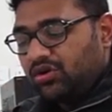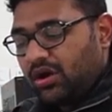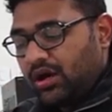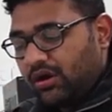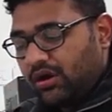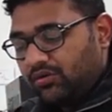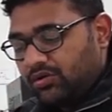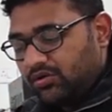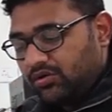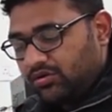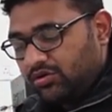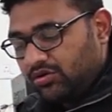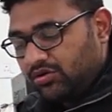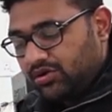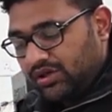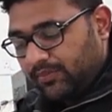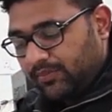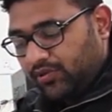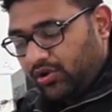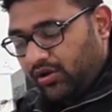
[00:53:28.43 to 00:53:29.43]
you how
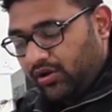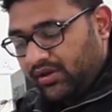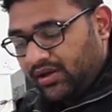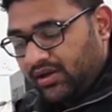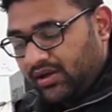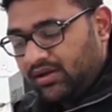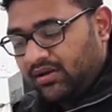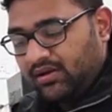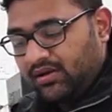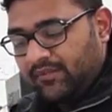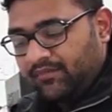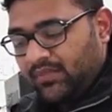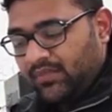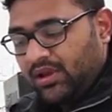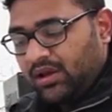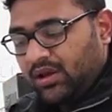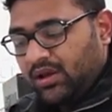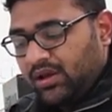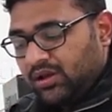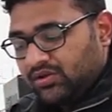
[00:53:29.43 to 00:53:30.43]
you deploy it.
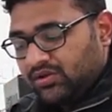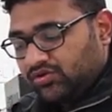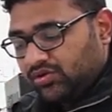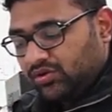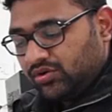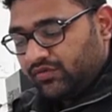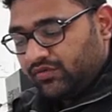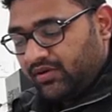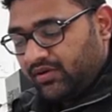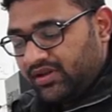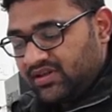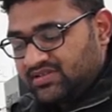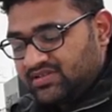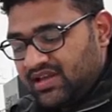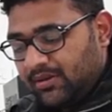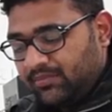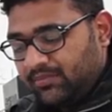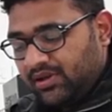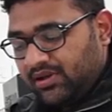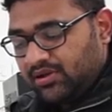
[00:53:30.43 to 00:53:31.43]
So for
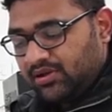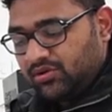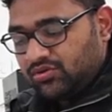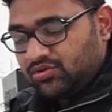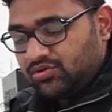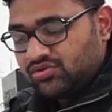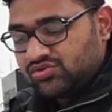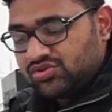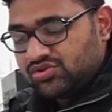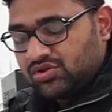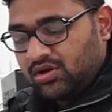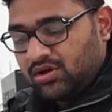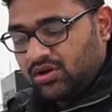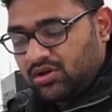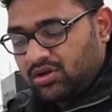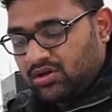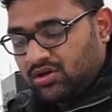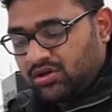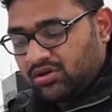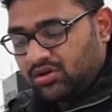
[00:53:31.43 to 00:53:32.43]
example, you use
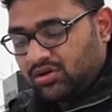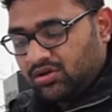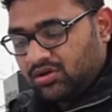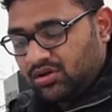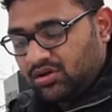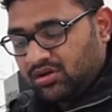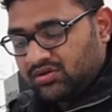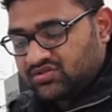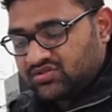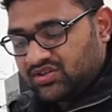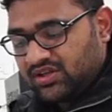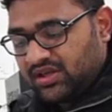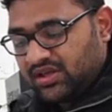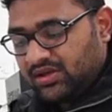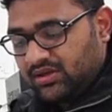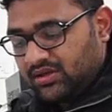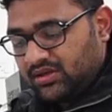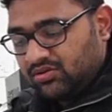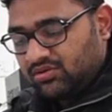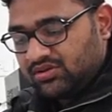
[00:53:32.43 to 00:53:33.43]
on your
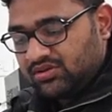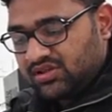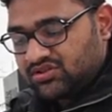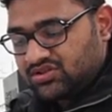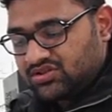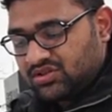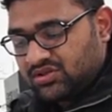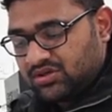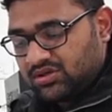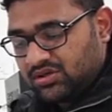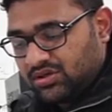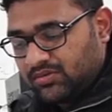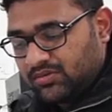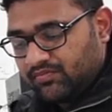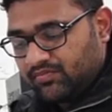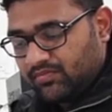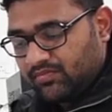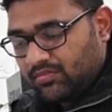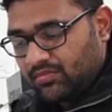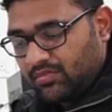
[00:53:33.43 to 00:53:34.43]
skin, you just
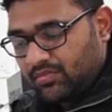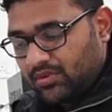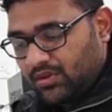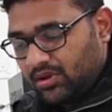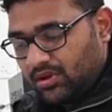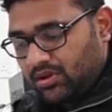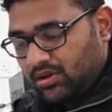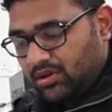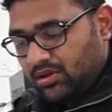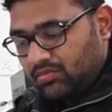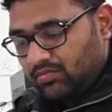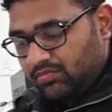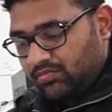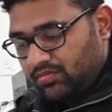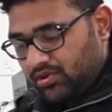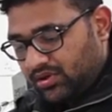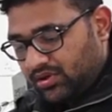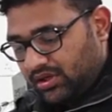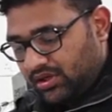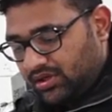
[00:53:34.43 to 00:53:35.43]

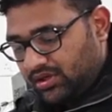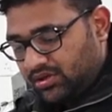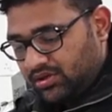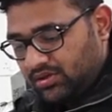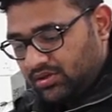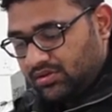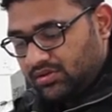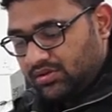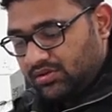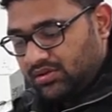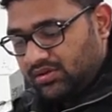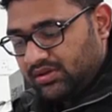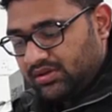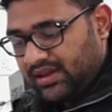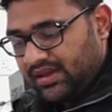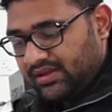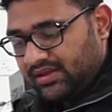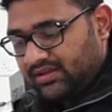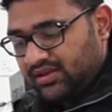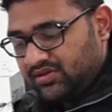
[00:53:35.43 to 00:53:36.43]
put it
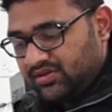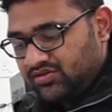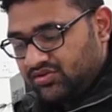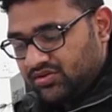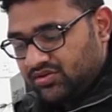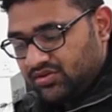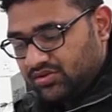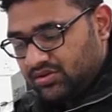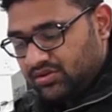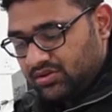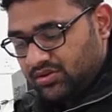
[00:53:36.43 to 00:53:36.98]
like this,